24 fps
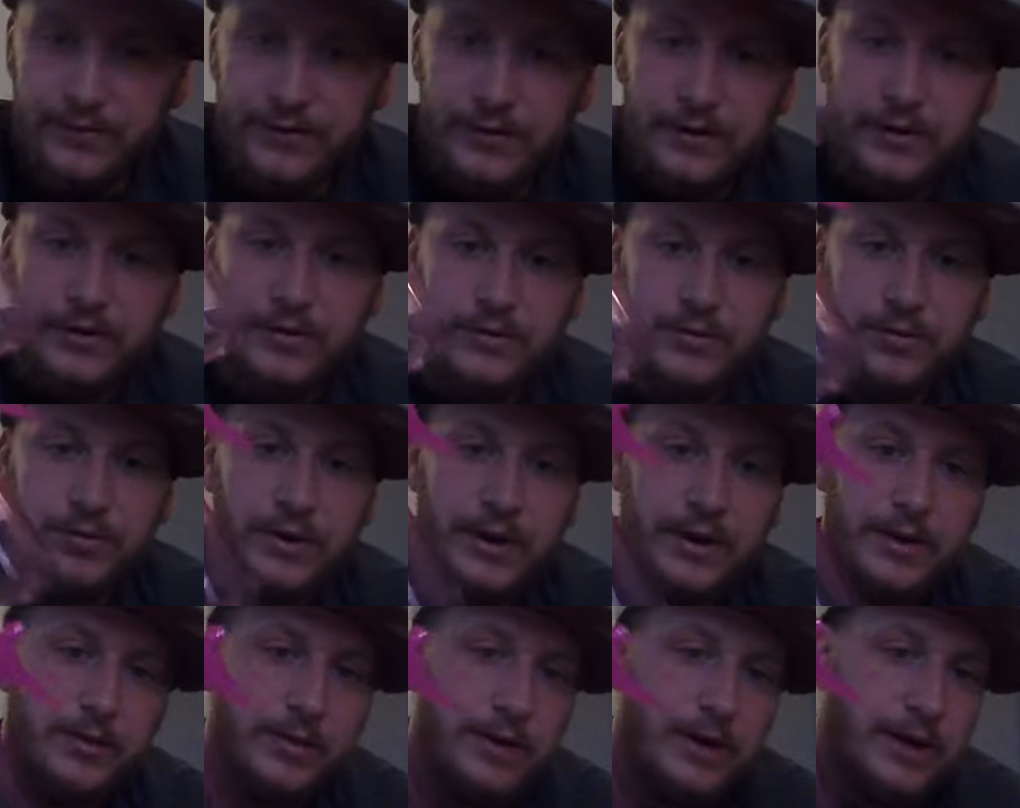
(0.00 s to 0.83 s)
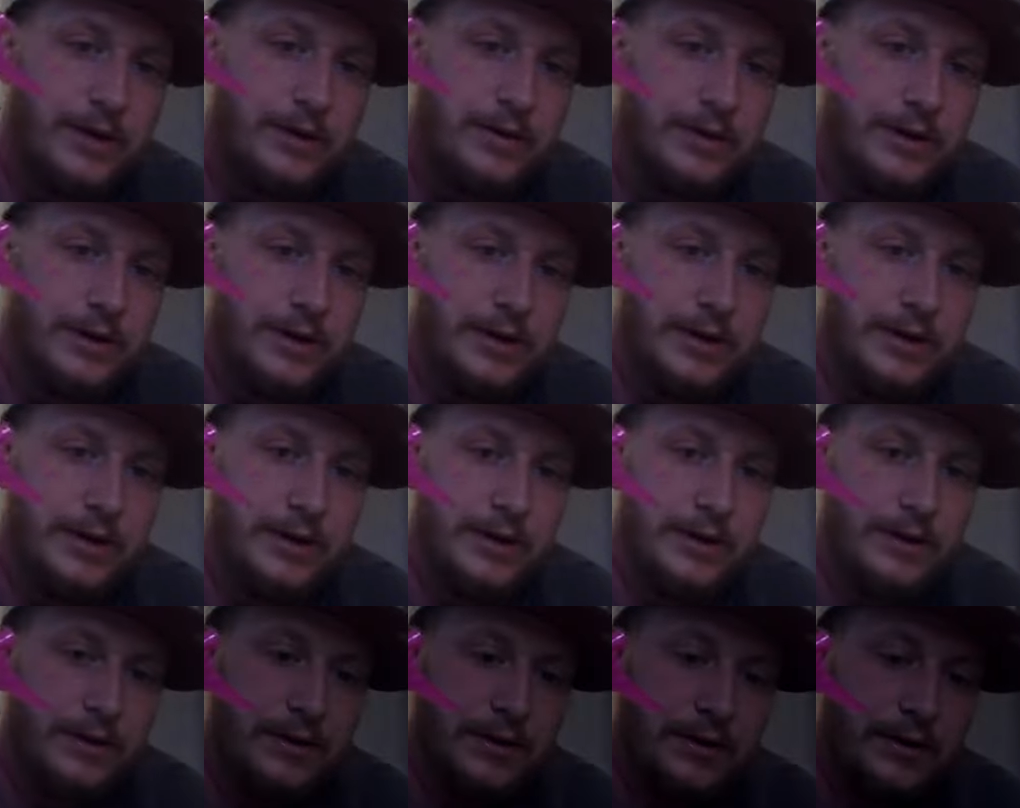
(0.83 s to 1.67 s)
for this spray bottle
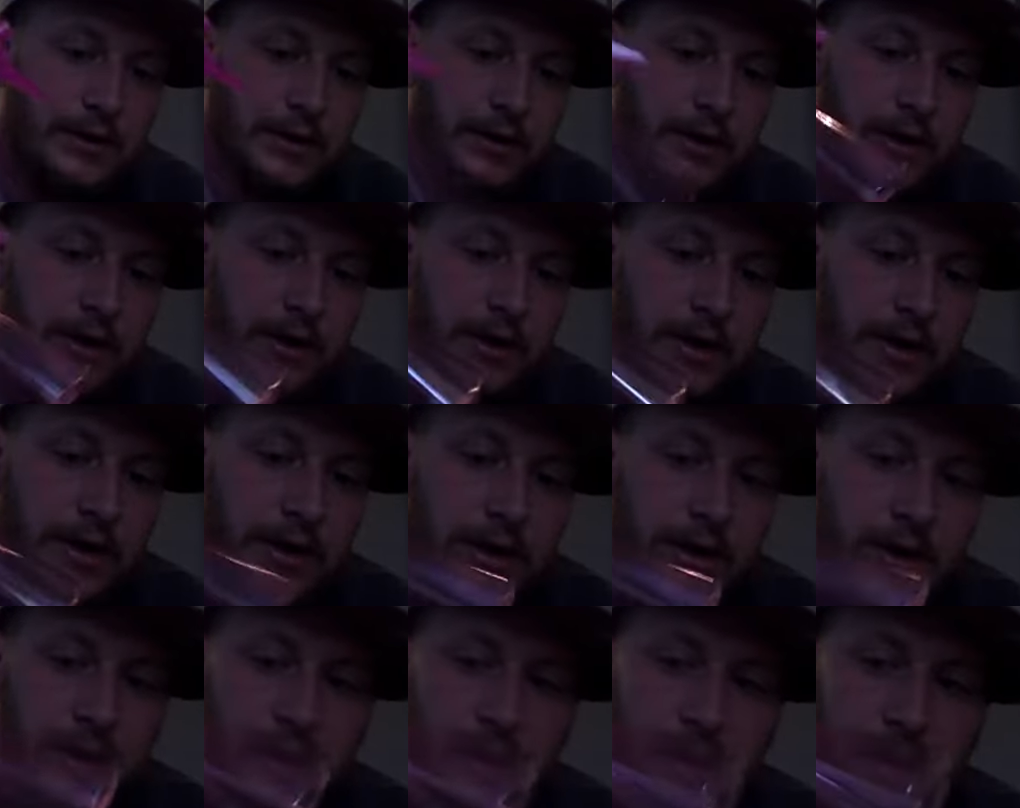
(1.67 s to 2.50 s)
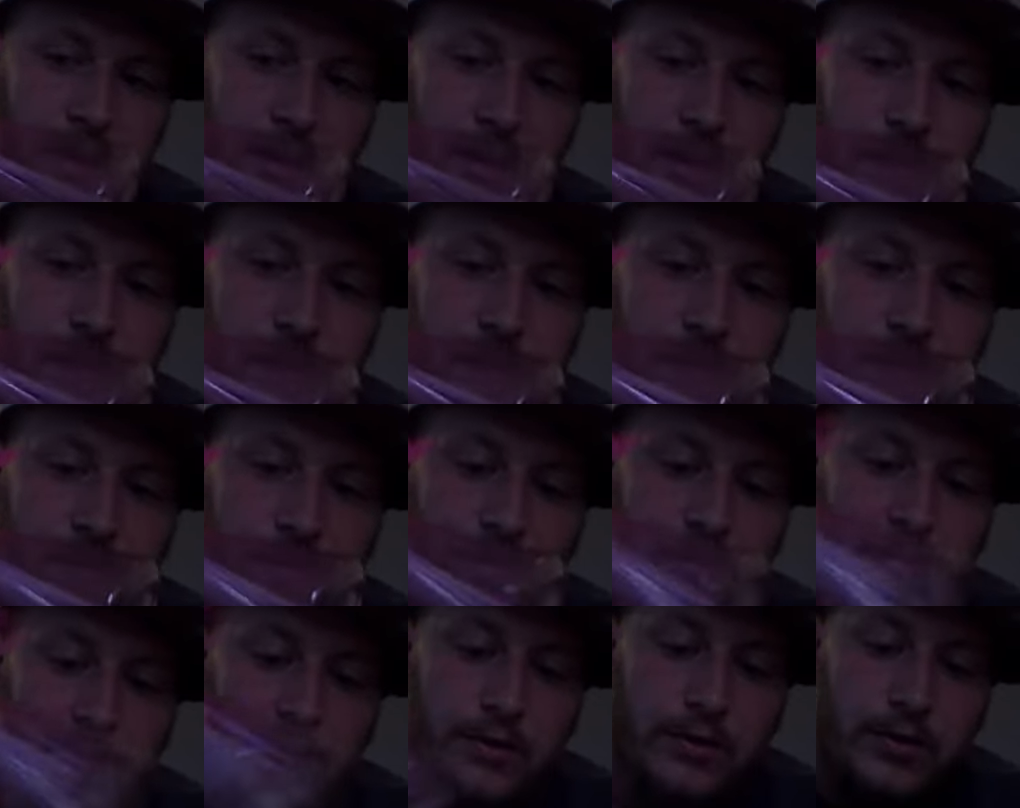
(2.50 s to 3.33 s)
here
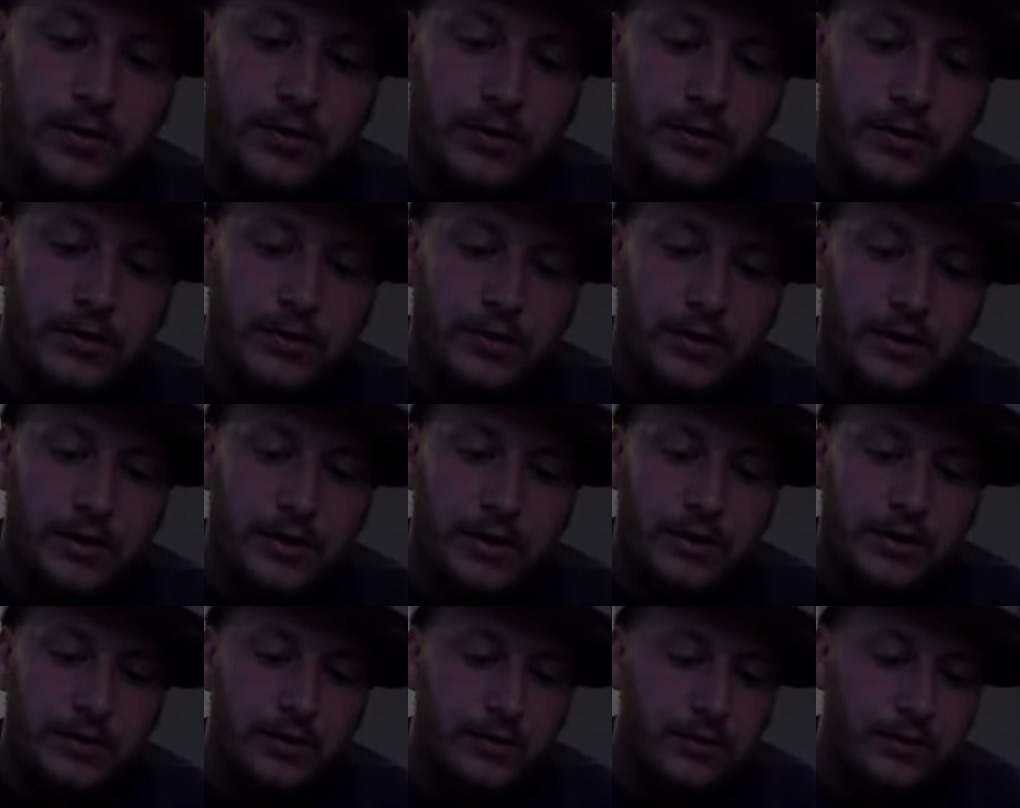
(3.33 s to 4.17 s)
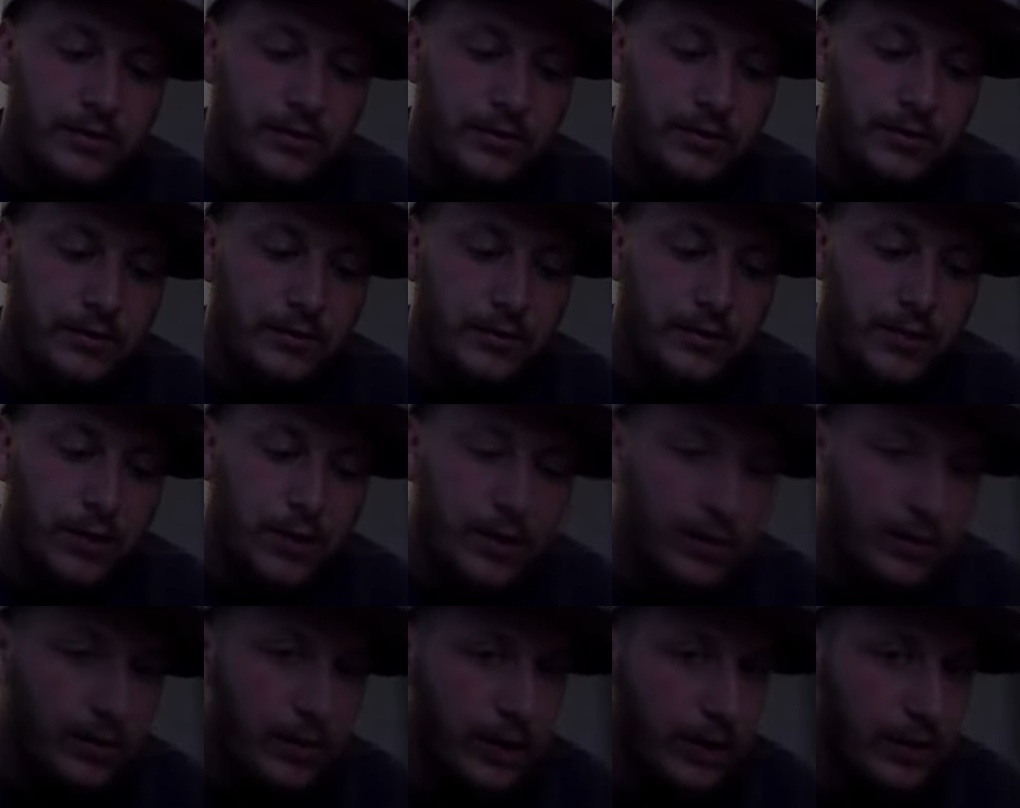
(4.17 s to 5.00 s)
is going to be,
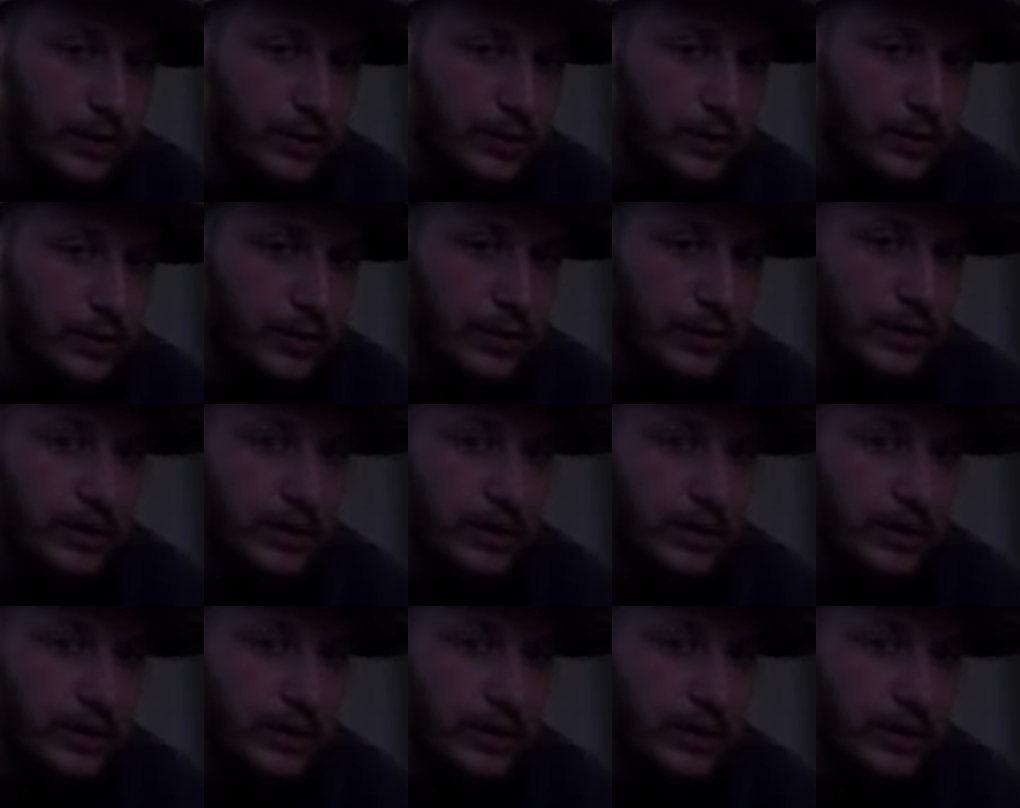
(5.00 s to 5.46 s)
one, while I'm doing